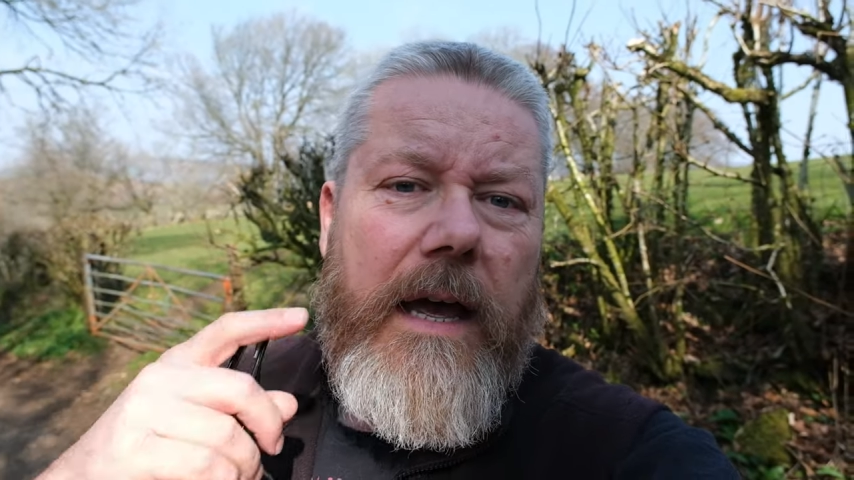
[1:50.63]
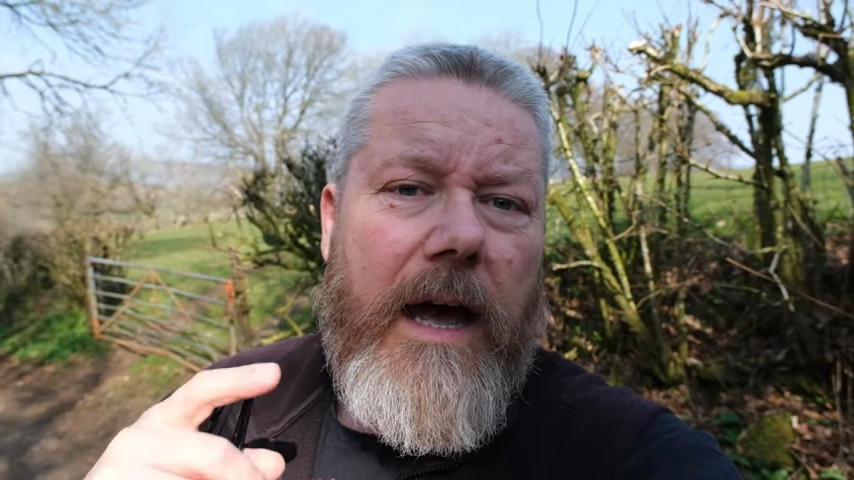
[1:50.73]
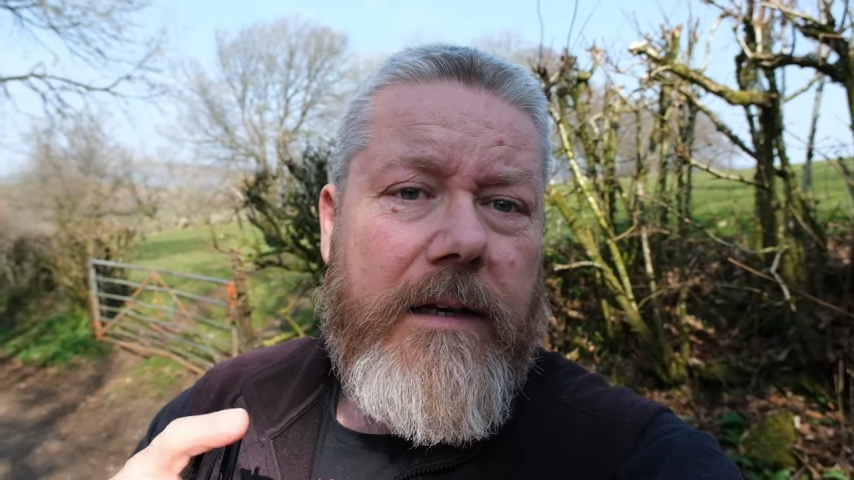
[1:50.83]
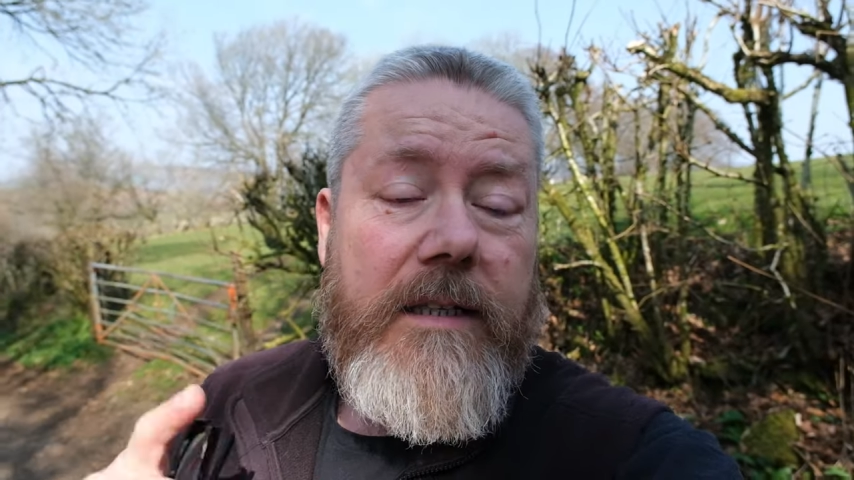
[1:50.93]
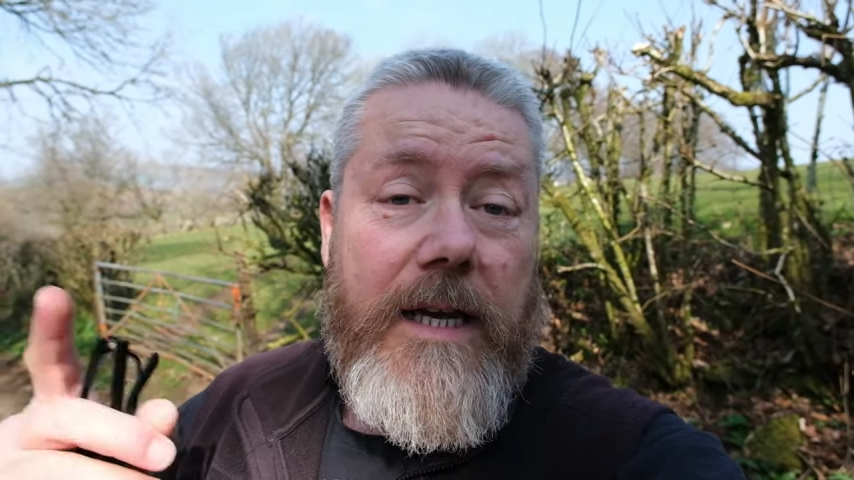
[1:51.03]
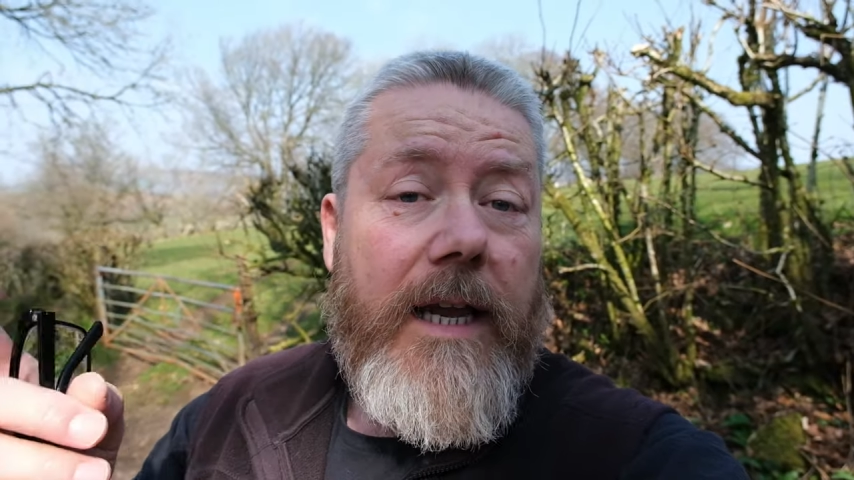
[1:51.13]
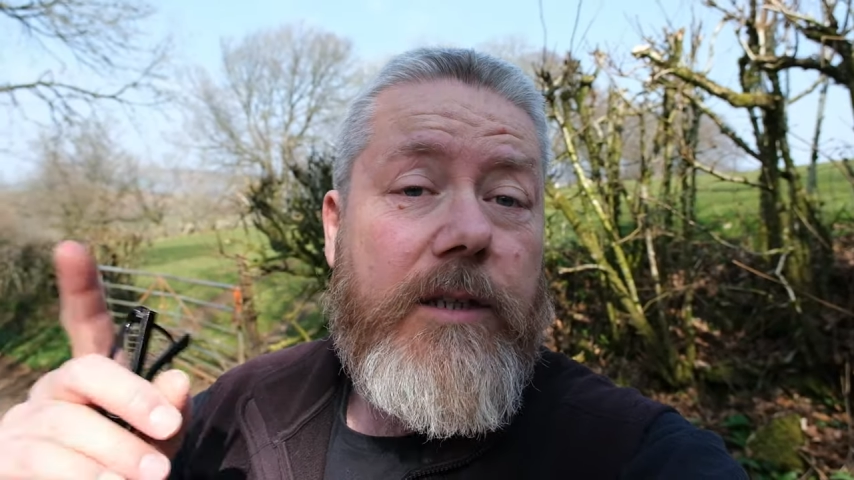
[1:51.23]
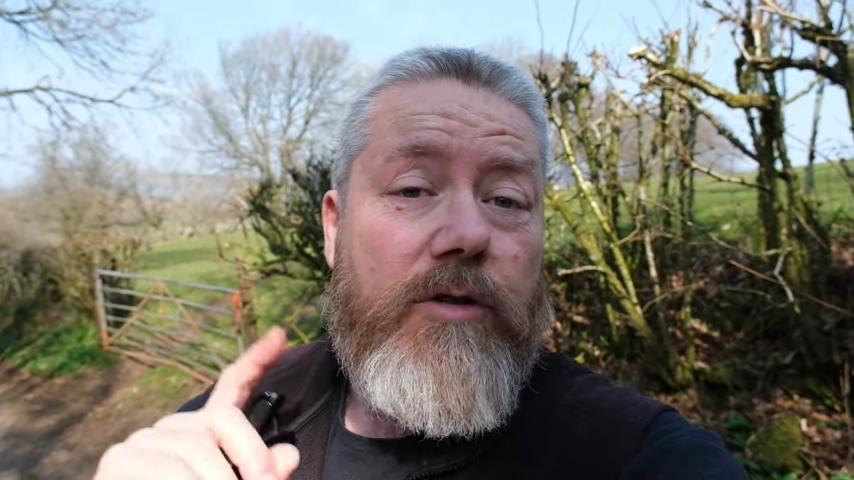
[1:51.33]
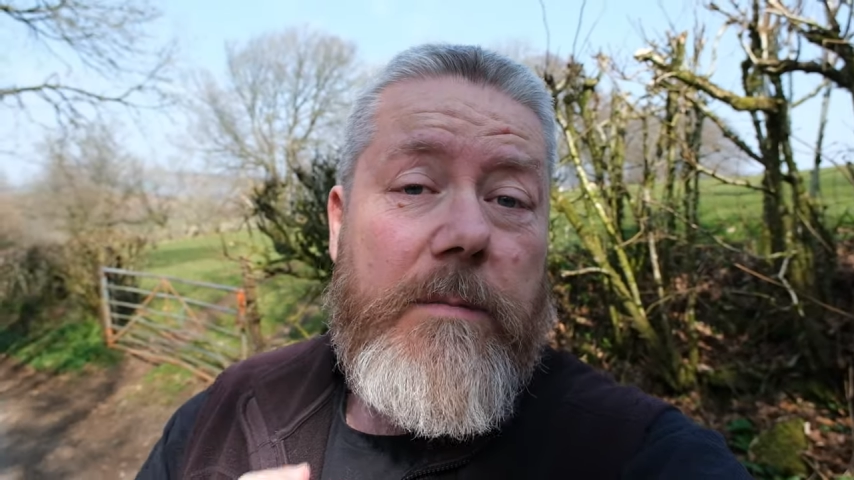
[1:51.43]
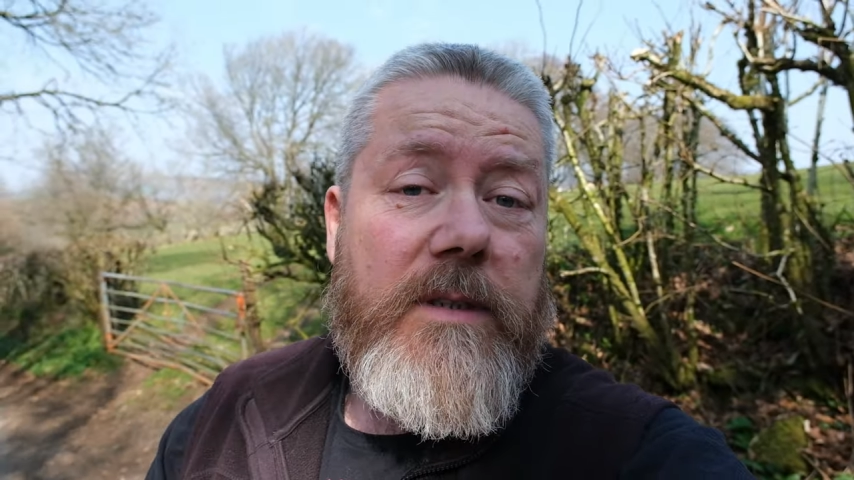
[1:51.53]
And they sell ice
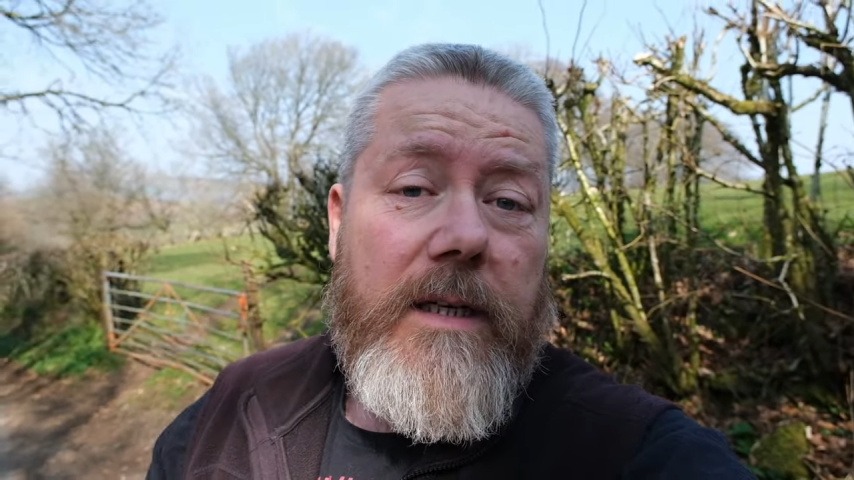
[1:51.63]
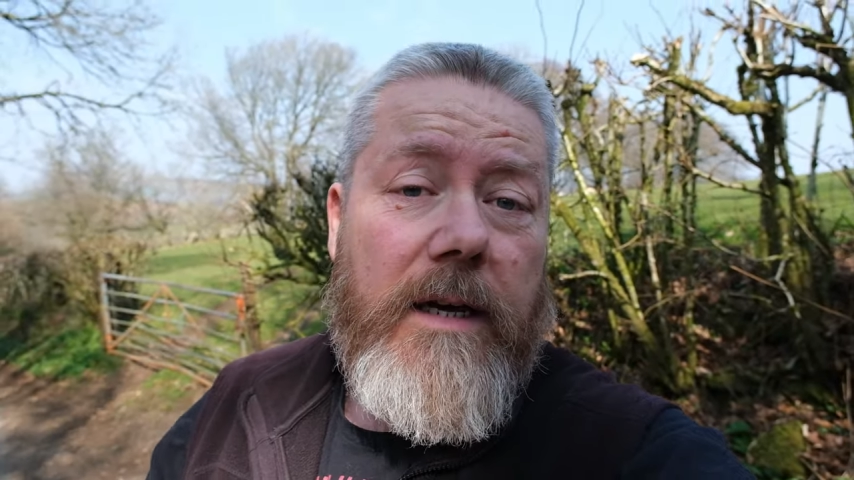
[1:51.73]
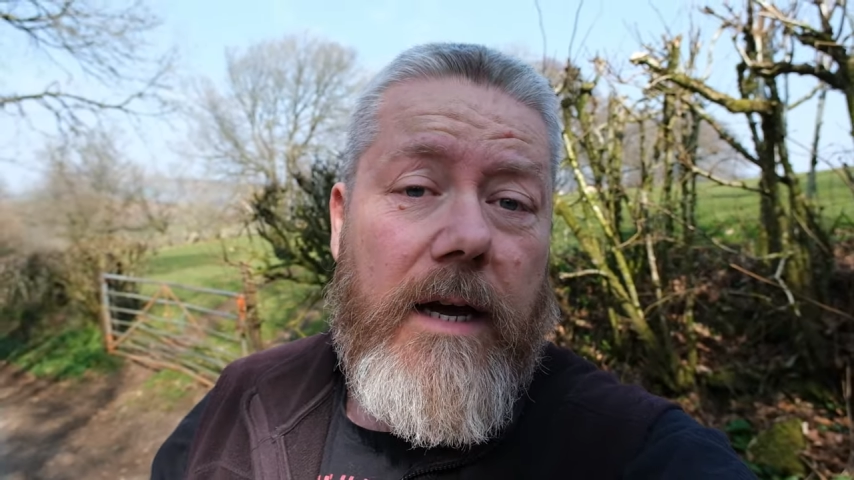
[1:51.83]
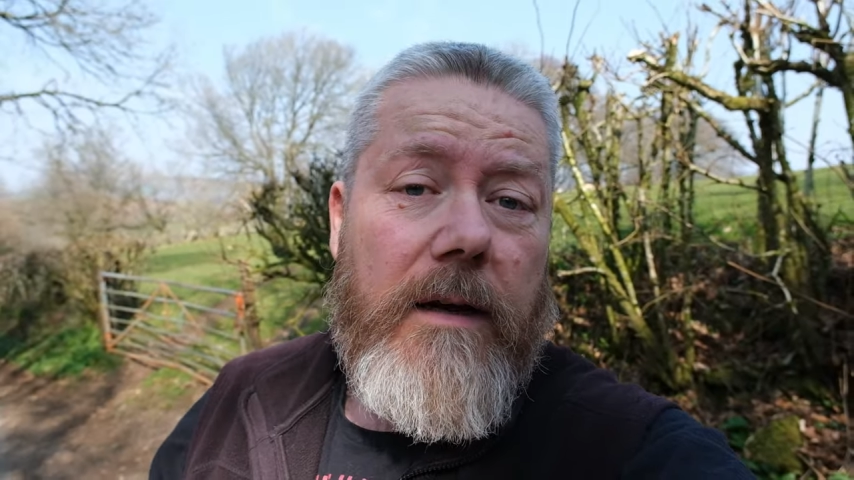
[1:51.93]
creams in